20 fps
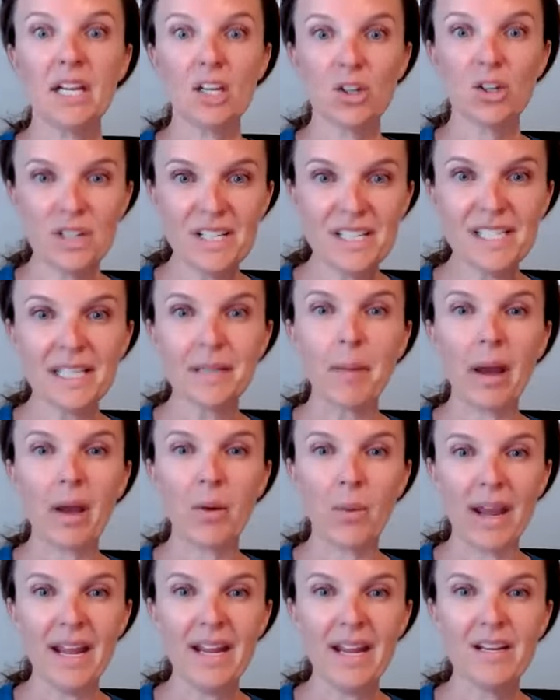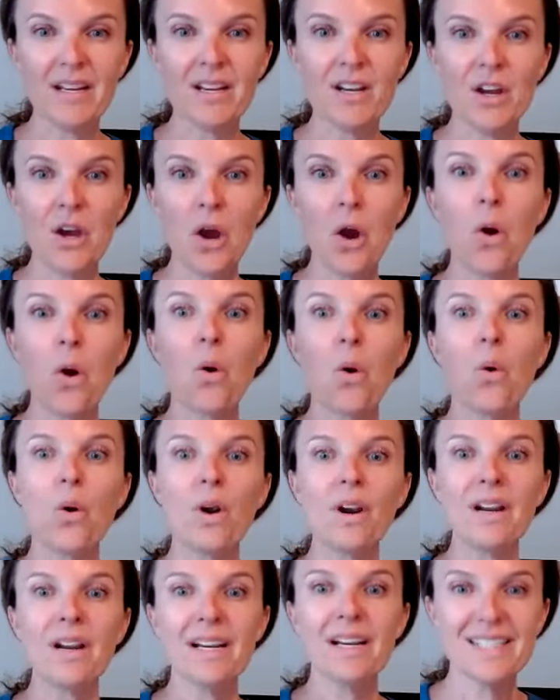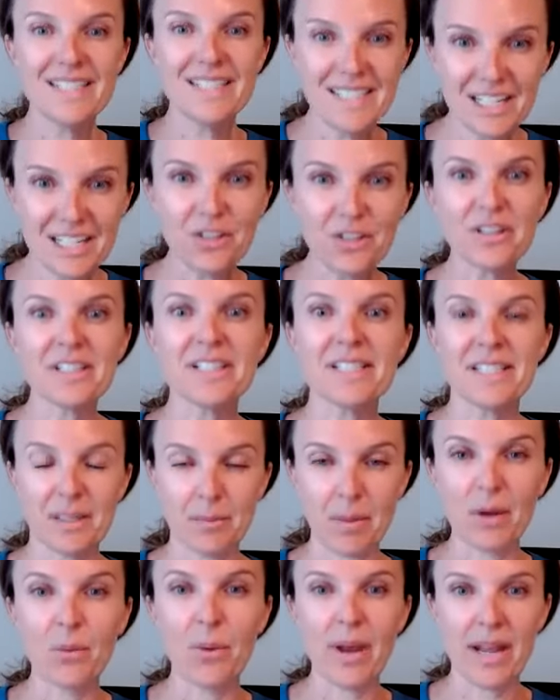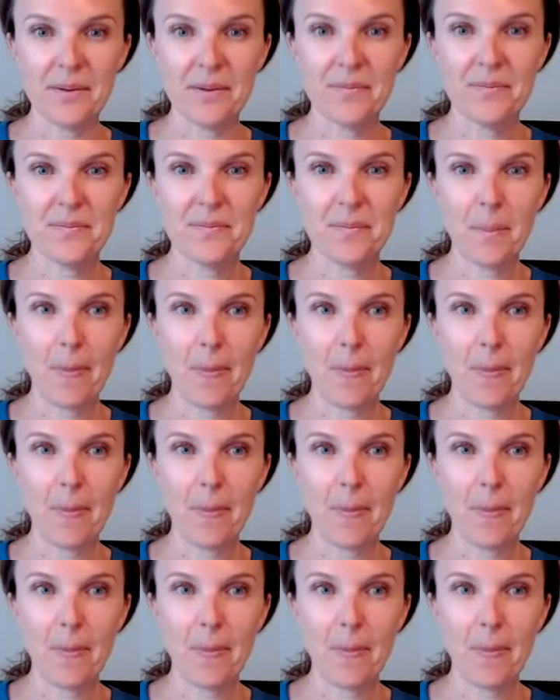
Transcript: increasing my weight, or decreasing my weight.